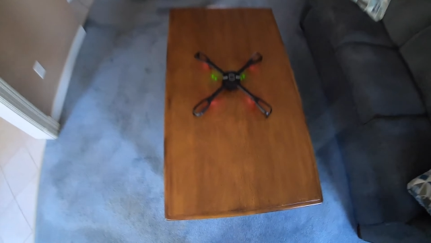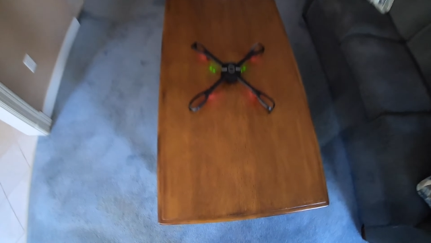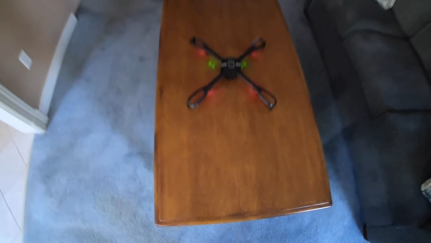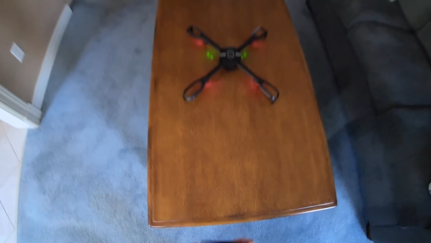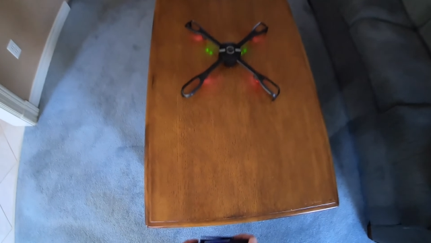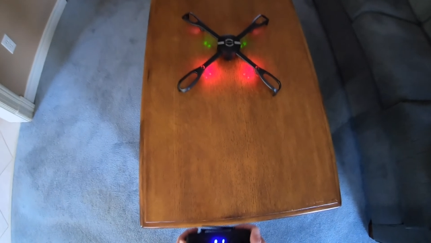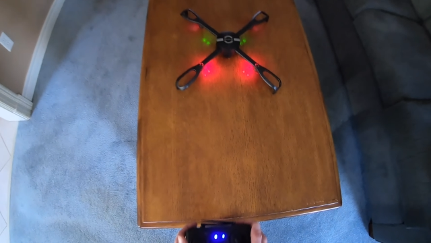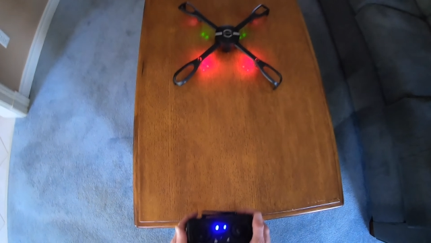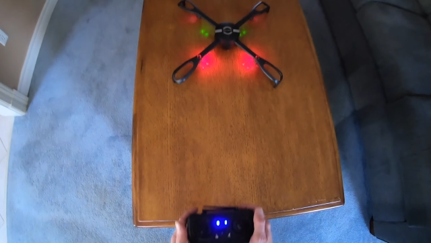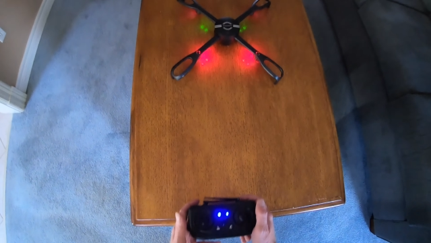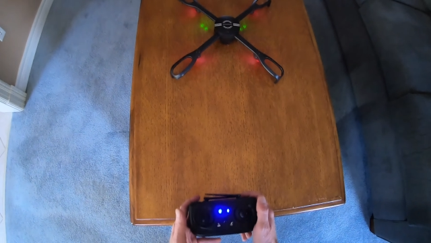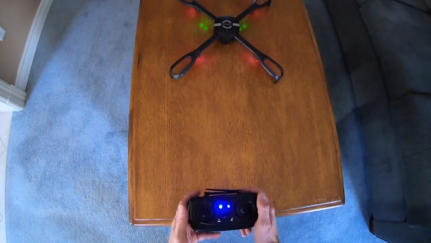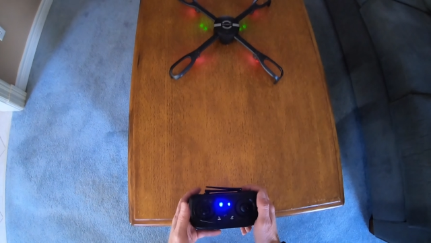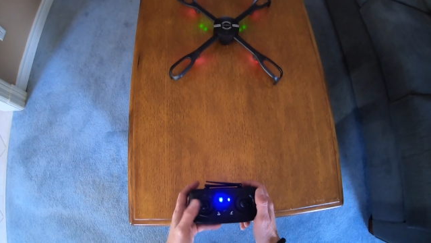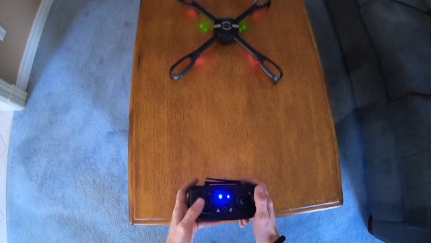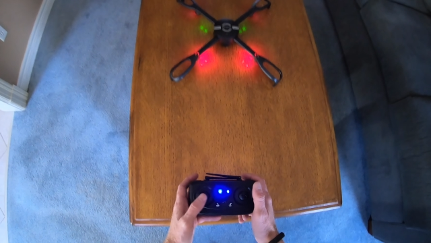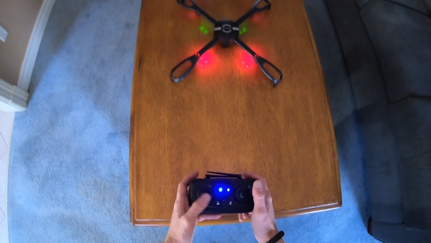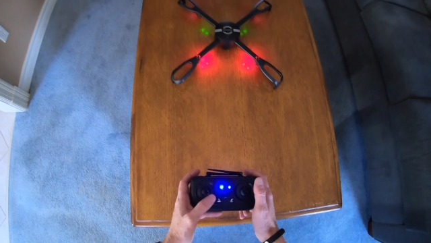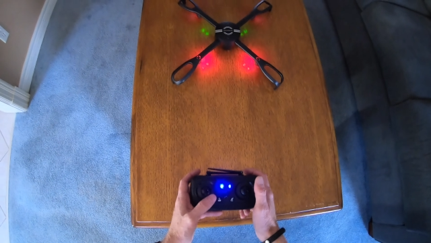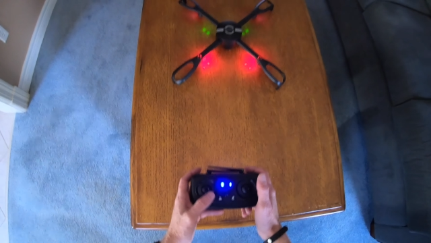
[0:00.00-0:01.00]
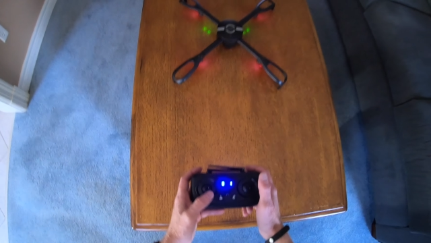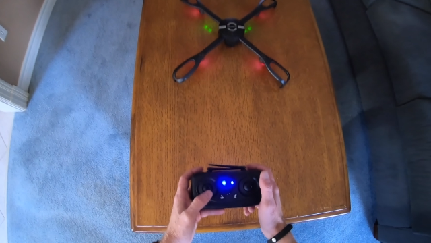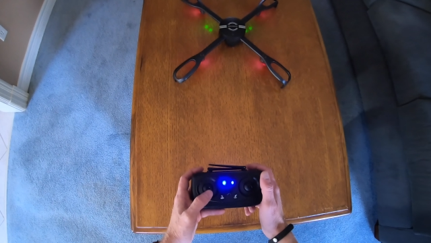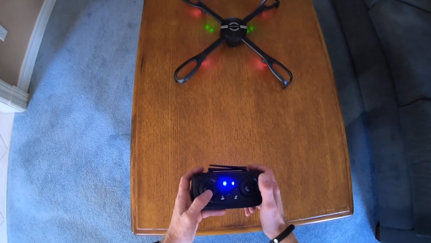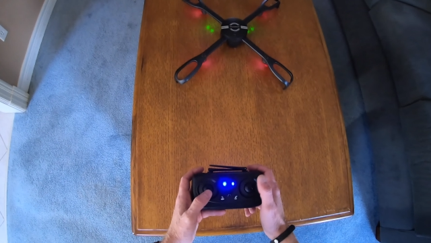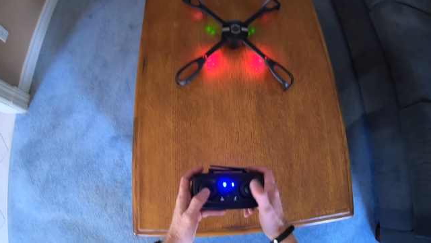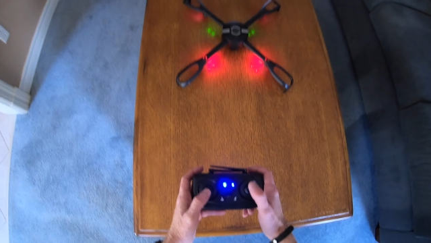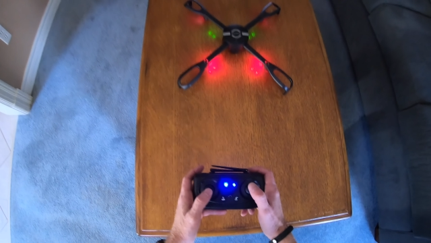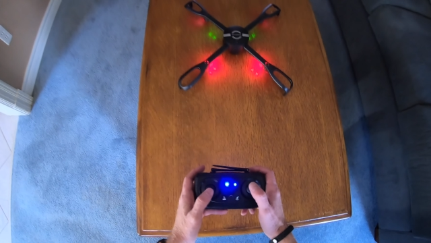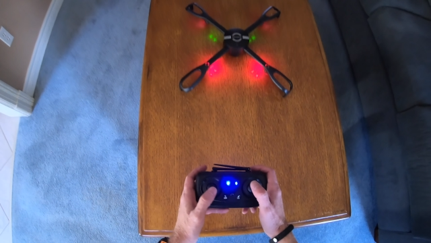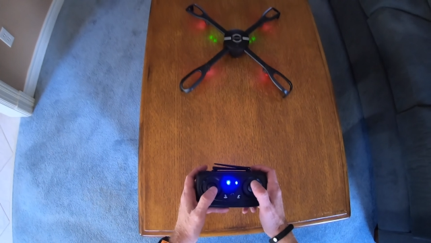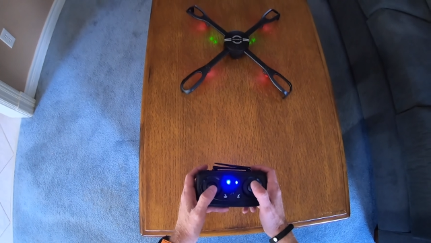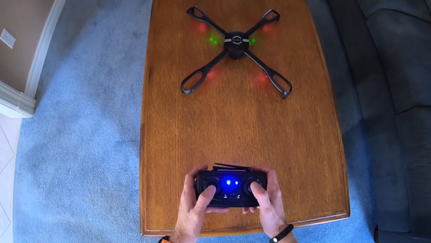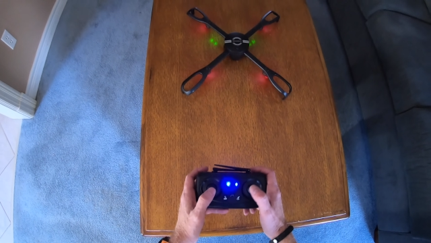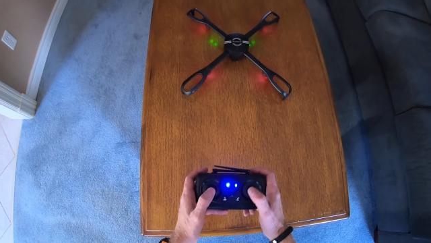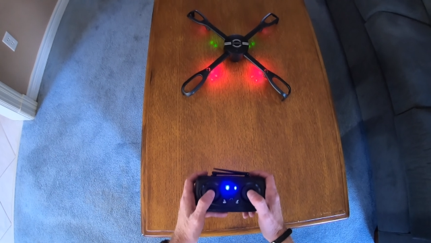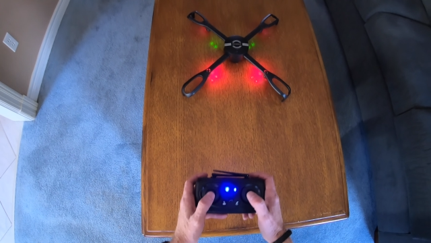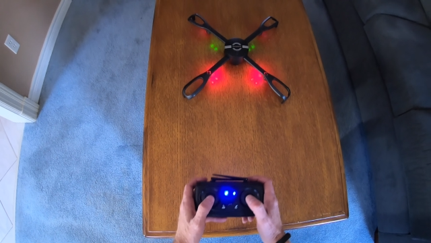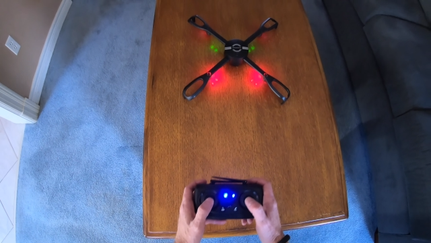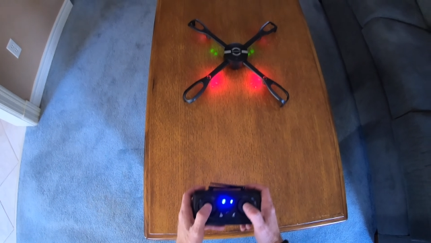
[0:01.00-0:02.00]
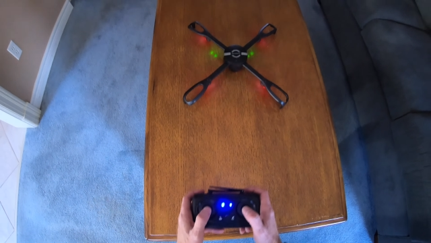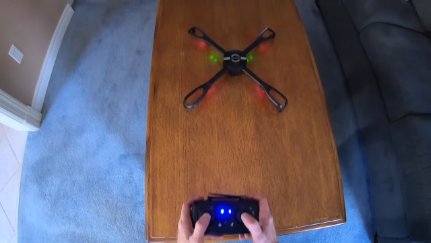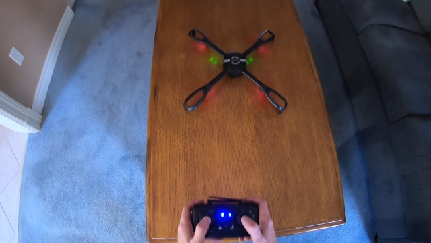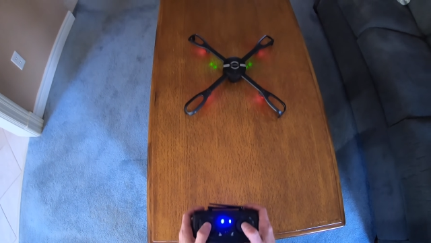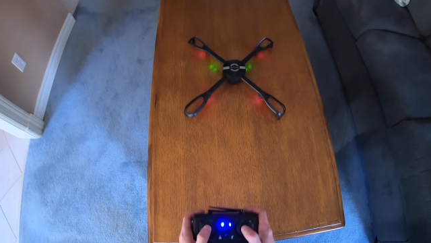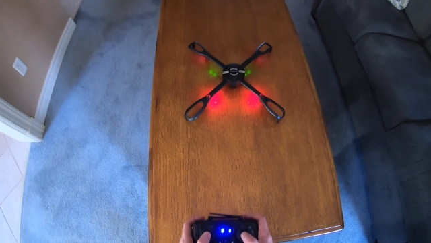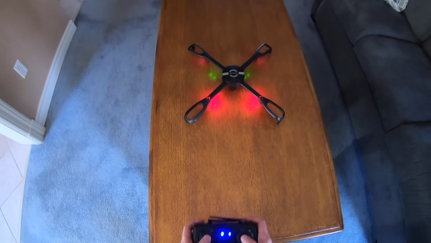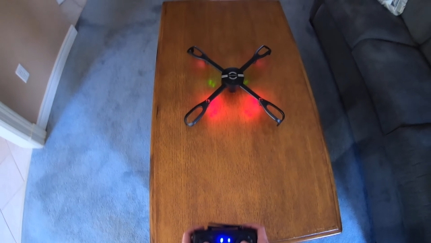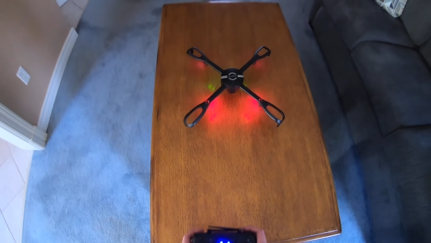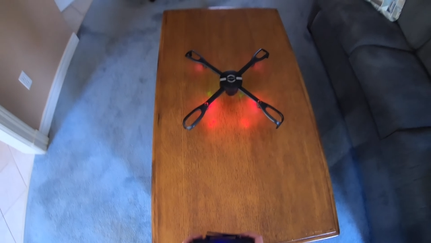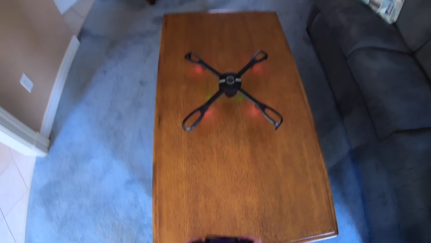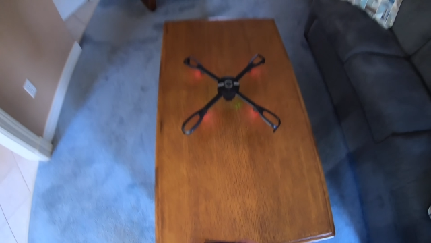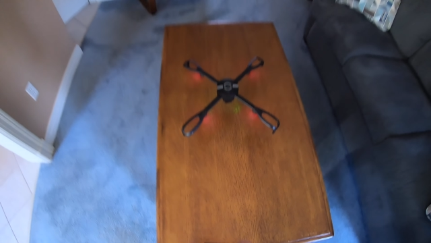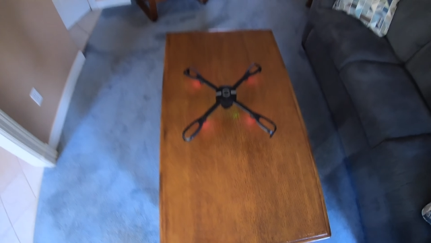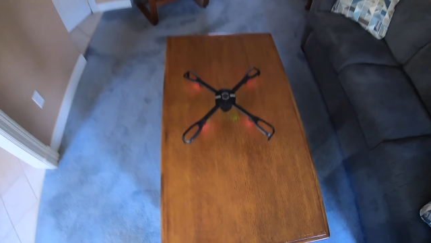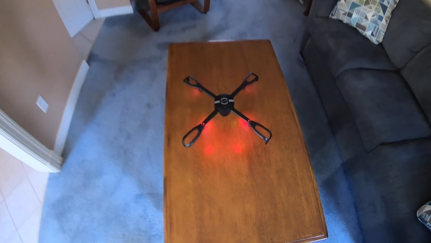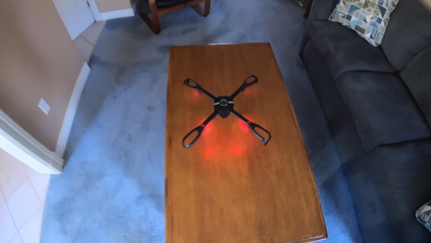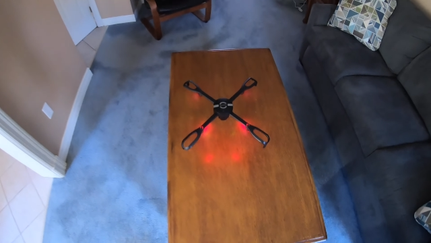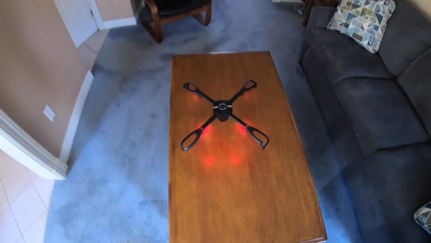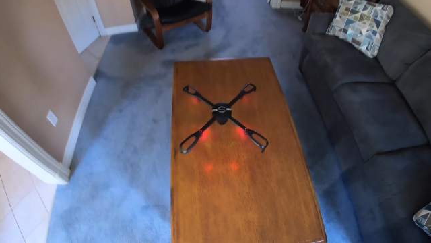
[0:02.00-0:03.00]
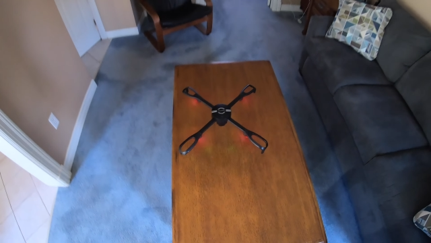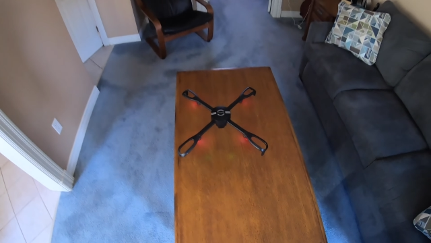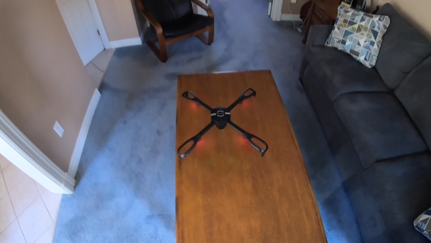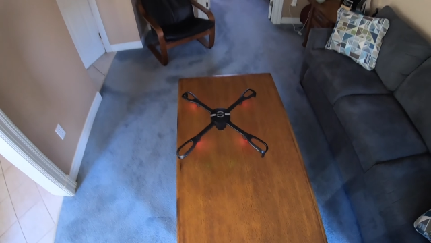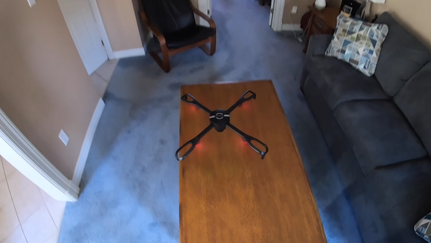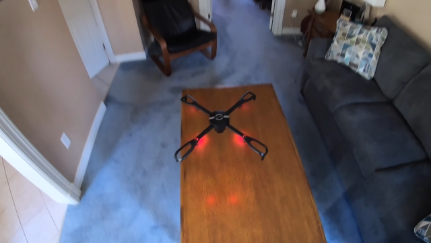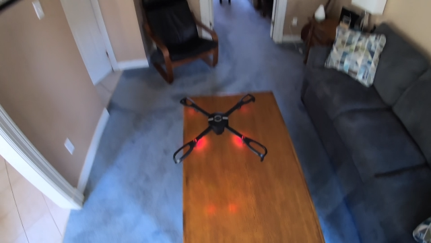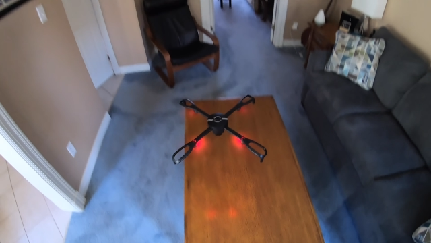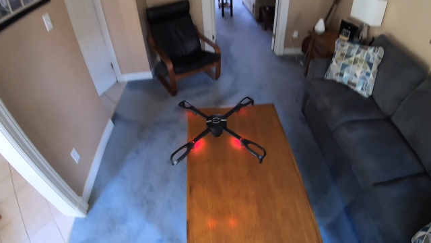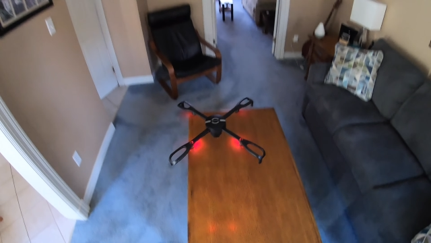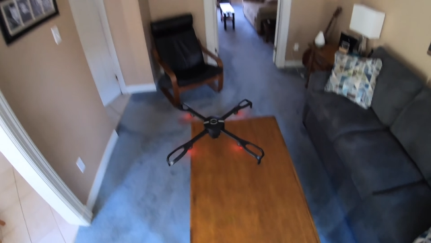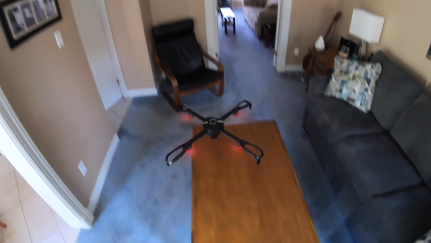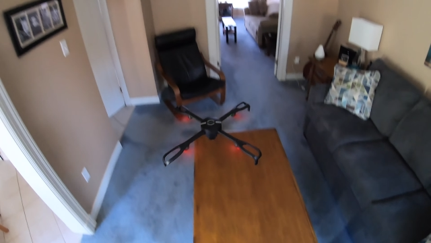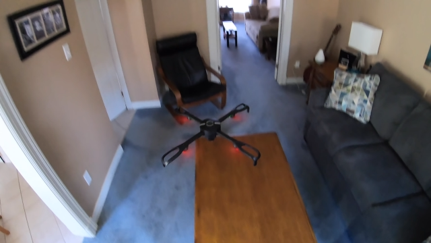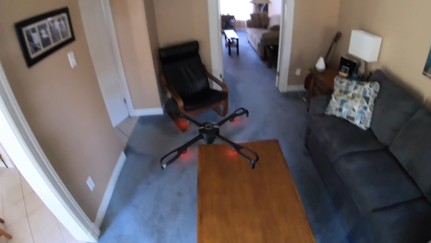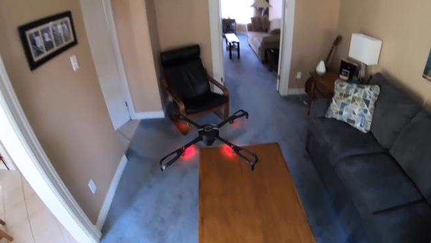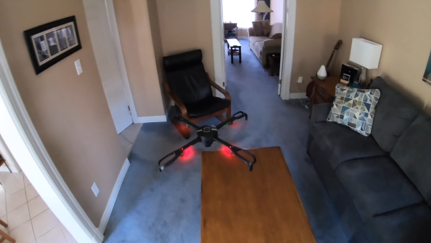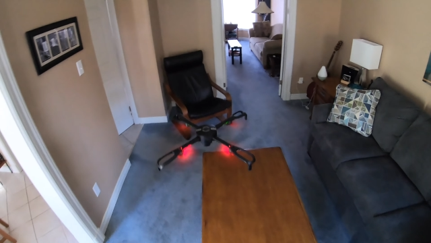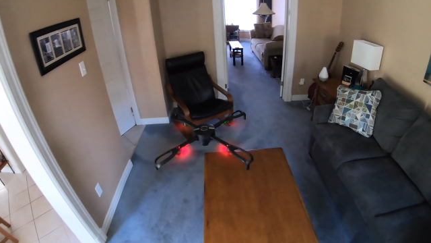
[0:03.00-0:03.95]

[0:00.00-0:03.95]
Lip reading: No face is visible, so there are no lips to read.